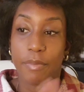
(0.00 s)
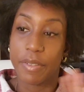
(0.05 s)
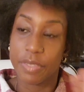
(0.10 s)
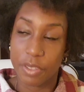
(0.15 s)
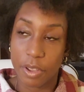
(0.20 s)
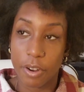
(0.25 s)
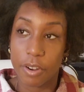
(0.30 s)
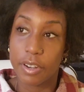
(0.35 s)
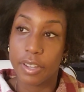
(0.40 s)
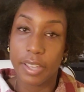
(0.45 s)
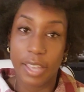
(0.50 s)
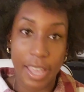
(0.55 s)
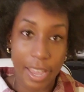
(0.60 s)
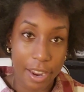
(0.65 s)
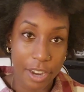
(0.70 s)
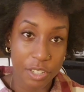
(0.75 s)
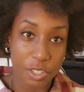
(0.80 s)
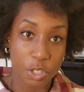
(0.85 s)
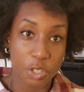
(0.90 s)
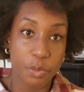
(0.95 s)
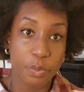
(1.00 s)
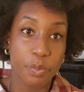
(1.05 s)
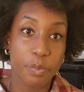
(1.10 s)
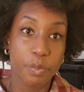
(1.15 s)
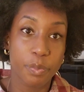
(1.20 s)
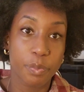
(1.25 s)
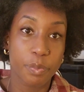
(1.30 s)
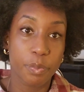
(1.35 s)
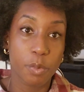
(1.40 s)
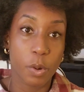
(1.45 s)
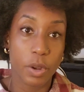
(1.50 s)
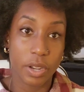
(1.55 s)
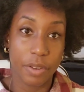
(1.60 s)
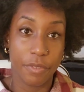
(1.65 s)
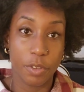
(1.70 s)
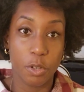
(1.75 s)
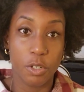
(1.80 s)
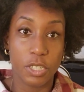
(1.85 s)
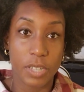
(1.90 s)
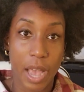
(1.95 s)
my third character's
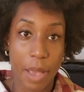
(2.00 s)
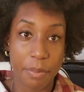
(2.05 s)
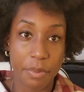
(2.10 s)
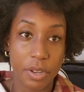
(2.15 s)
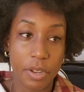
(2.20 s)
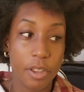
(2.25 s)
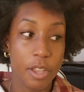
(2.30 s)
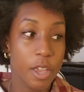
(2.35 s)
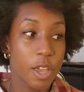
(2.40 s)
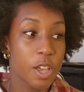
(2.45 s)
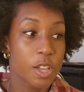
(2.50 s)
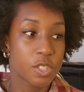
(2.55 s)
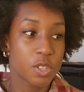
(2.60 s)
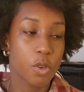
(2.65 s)
point of view chapter.